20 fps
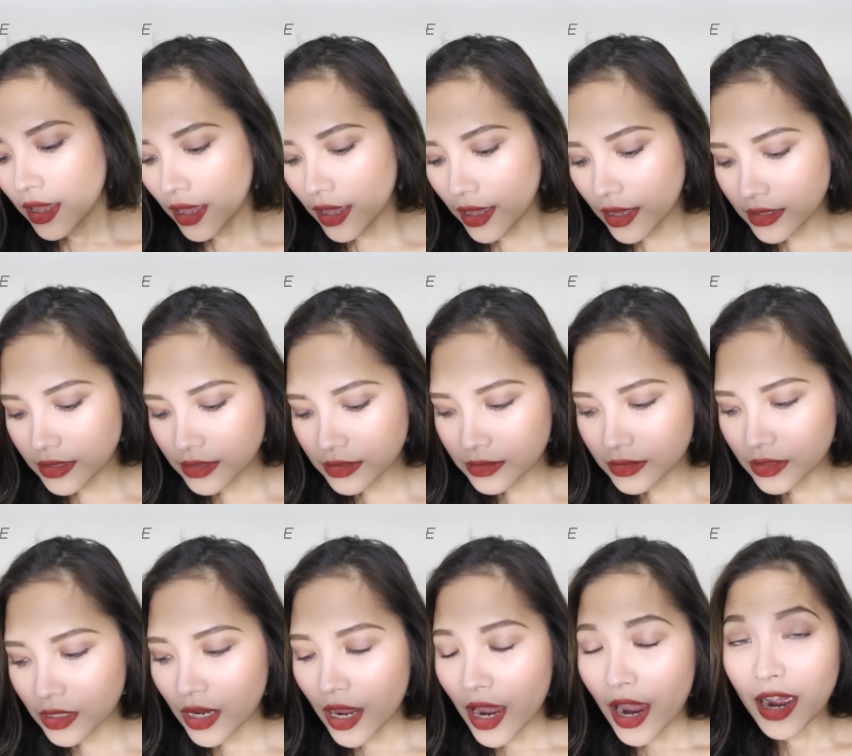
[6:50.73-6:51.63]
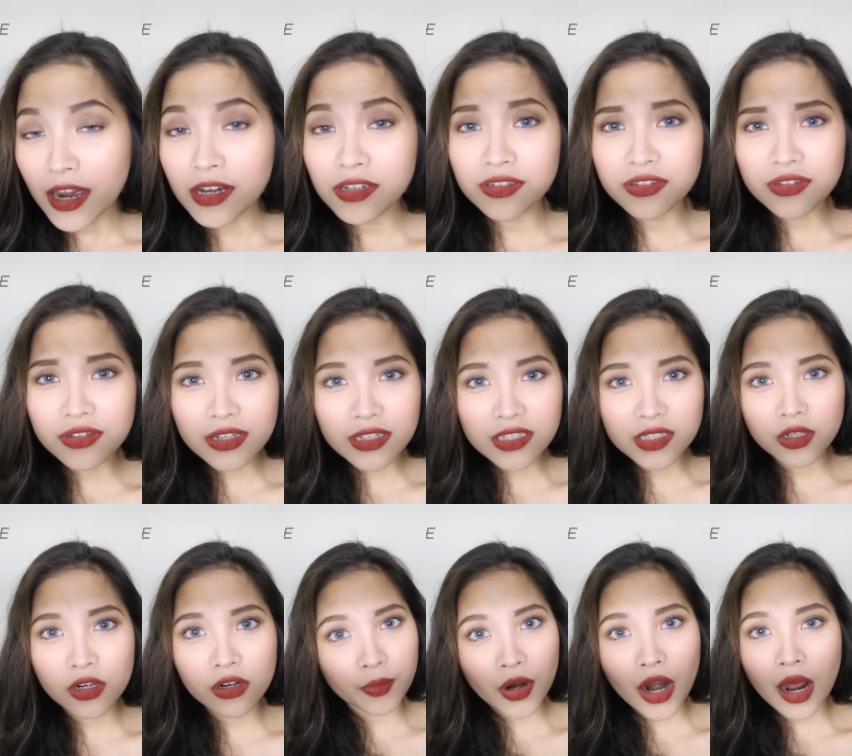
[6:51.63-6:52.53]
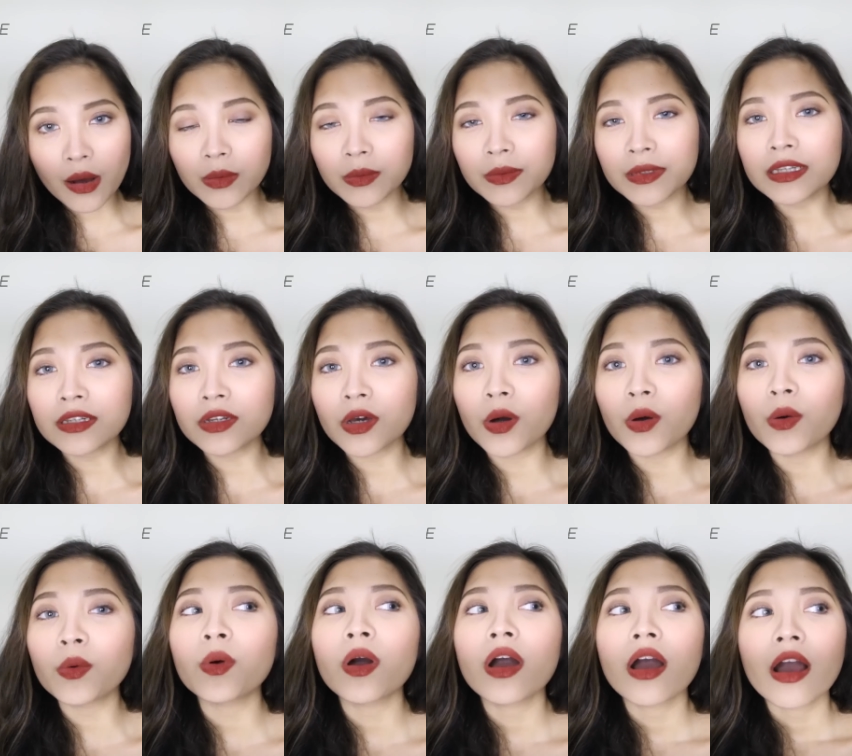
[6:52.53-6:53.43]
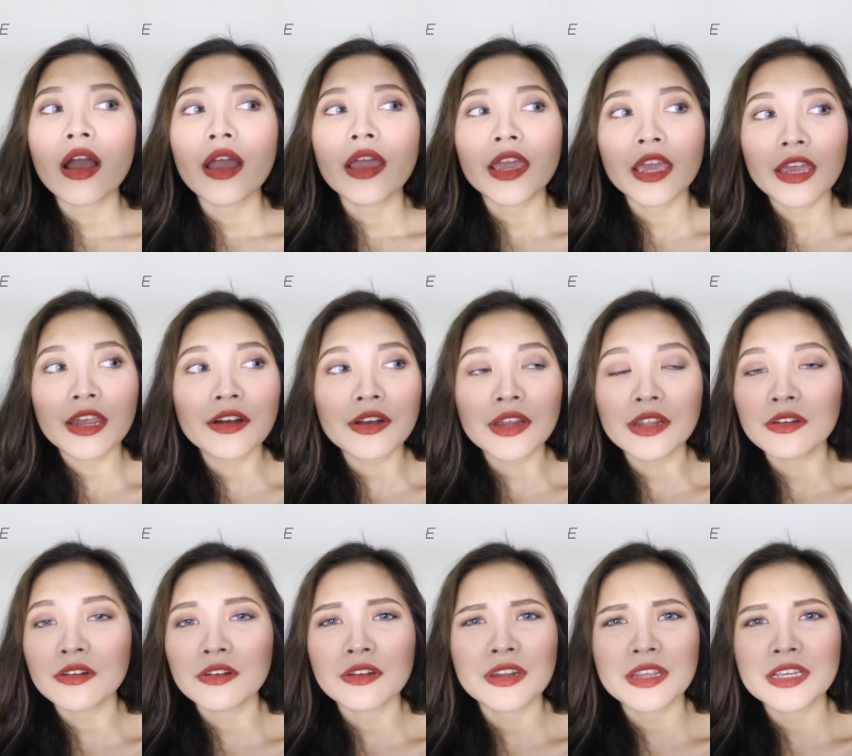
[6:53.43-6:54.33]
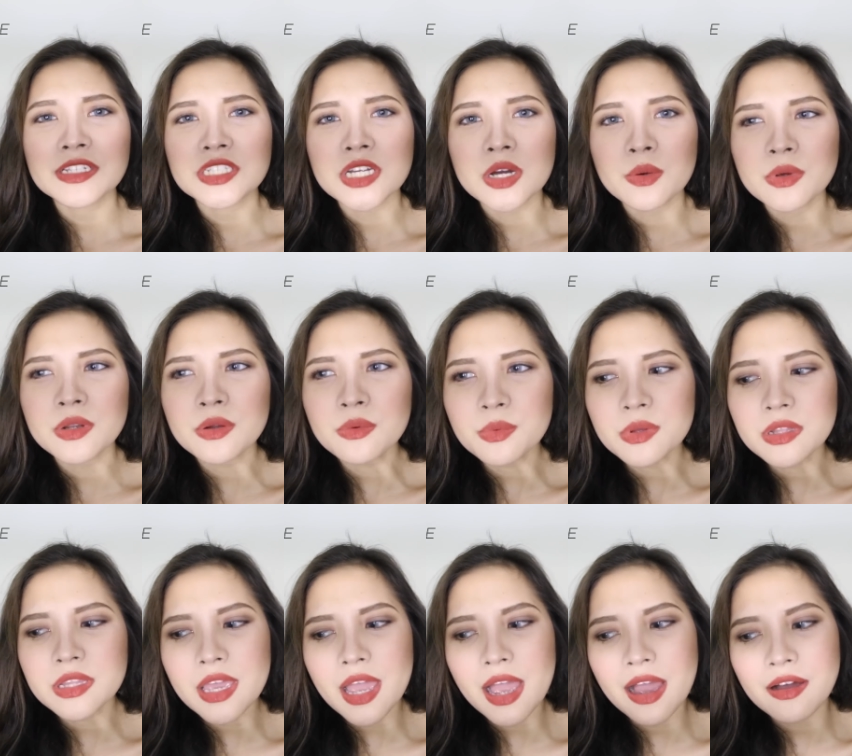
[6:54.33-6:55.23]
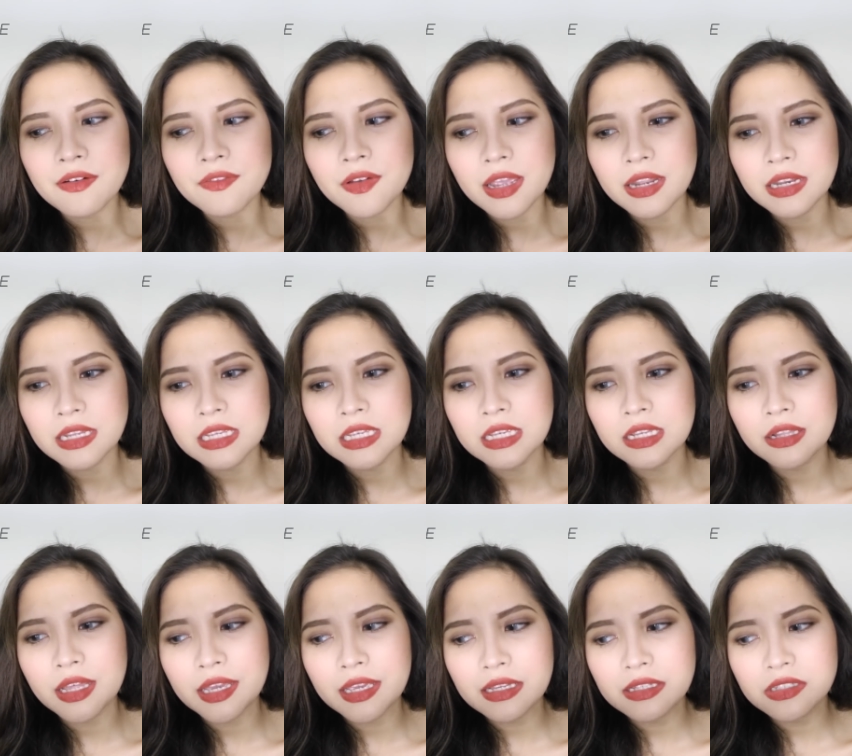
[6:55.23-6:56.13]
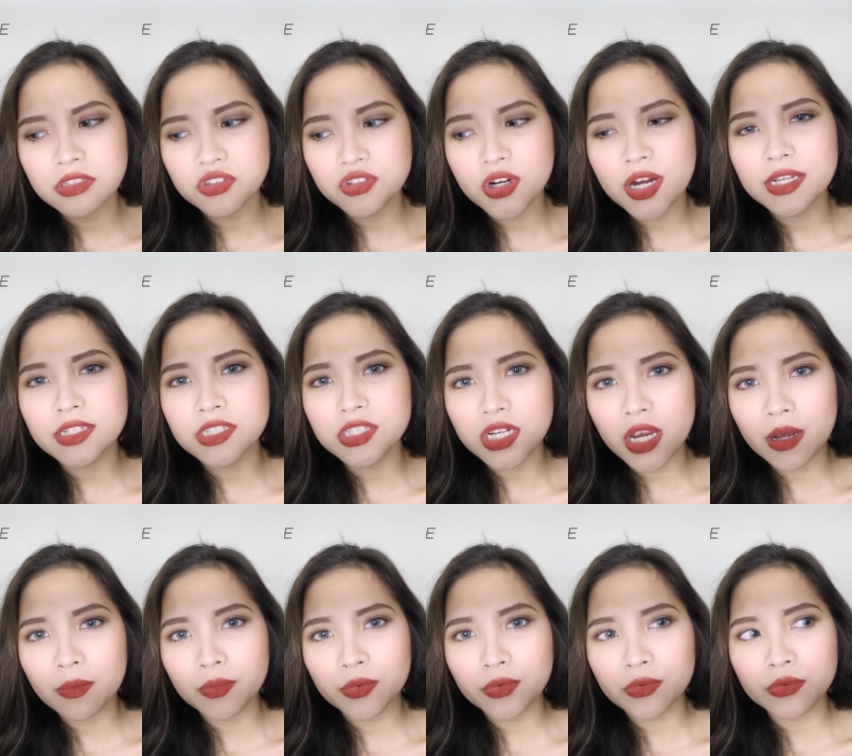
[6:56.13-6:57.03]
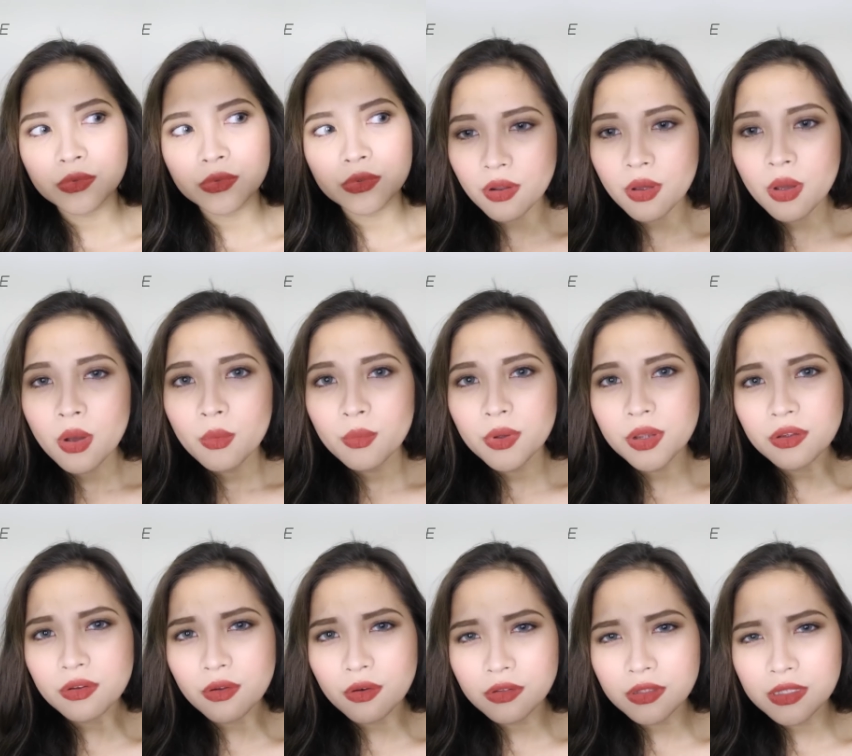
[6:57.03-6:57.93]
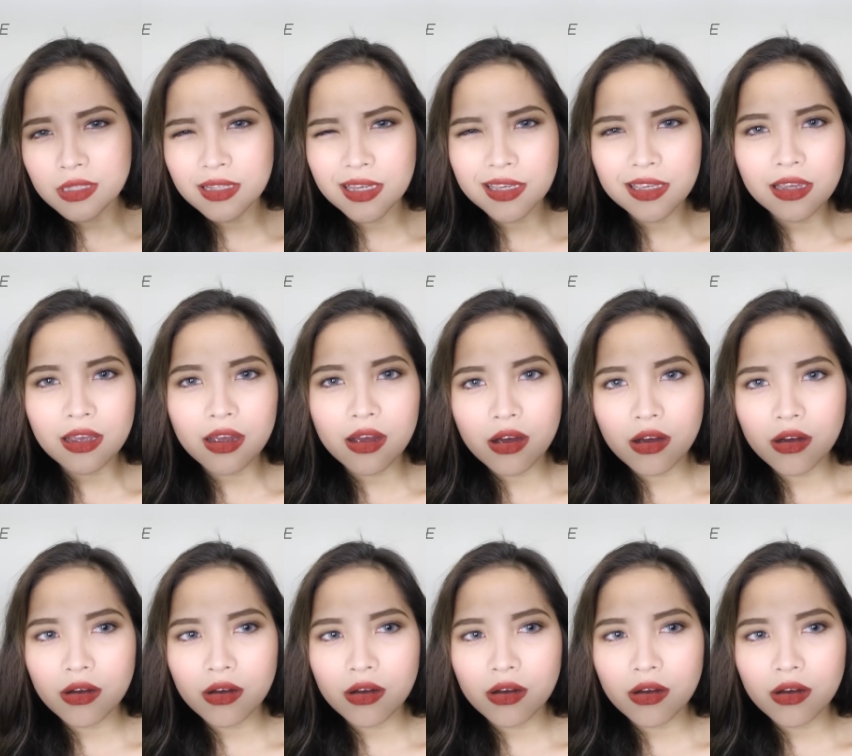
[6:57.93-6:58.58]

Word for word: And as you guys probably know, here in Indonesia, we don't really have any like dry shampoo. We could only like